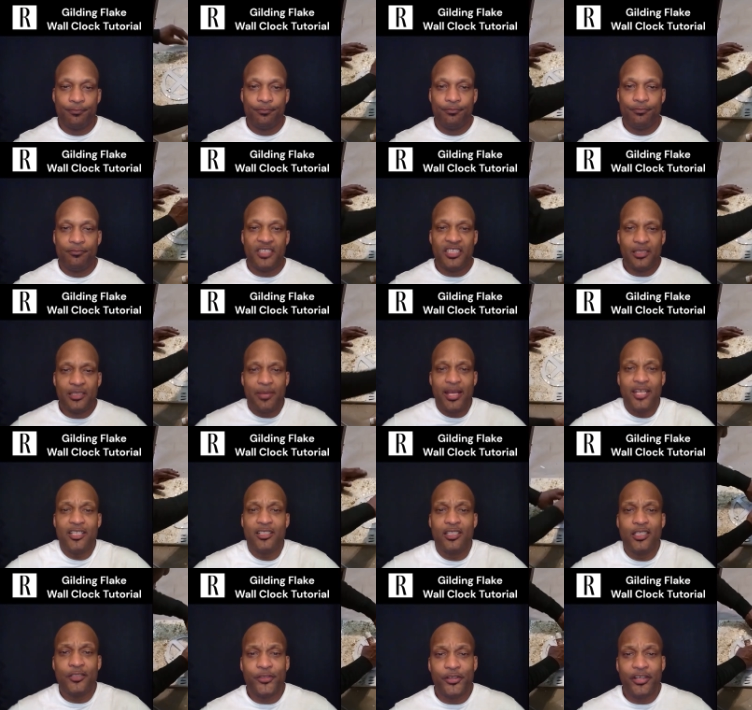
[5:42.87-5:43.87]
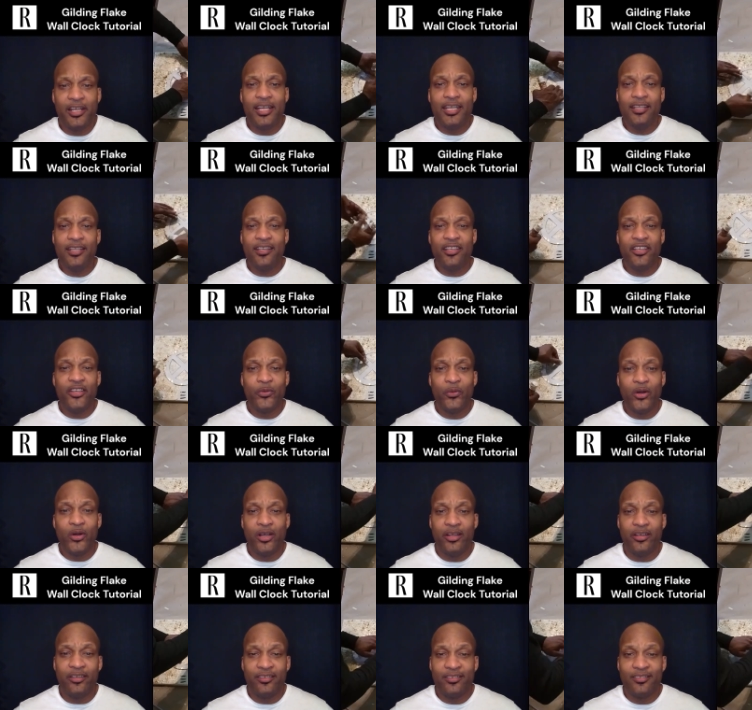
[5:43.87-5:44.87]
Just imagine this for anything you
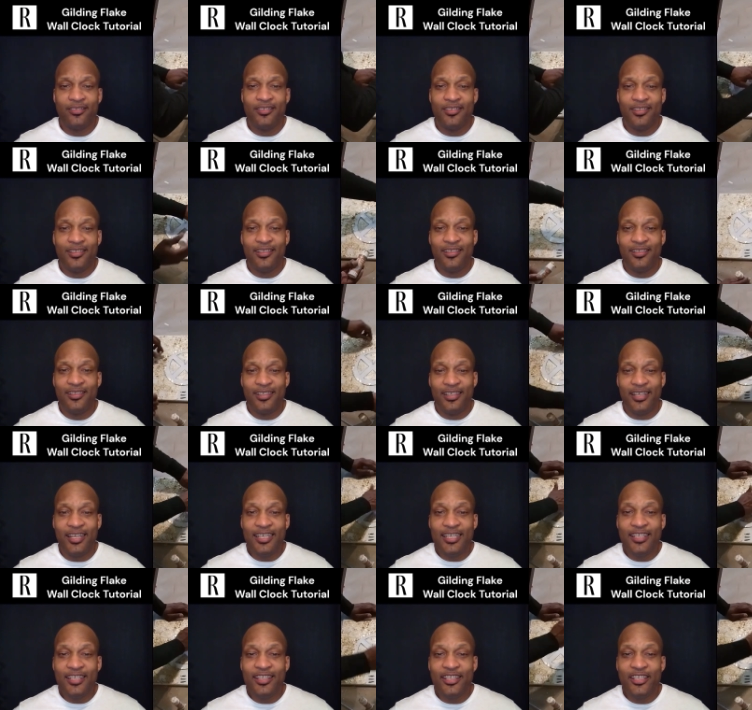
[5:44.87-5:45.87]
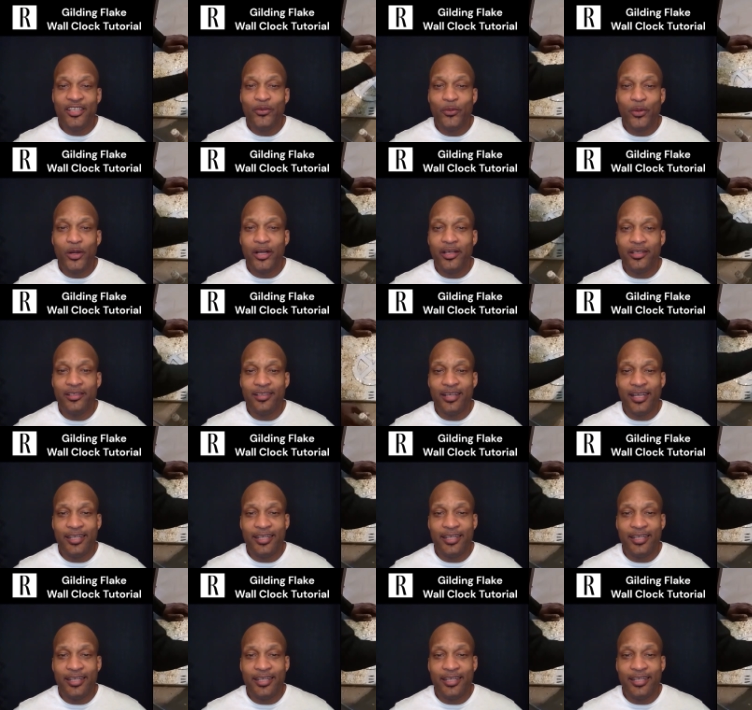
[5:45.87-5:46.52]
want. Anything you want.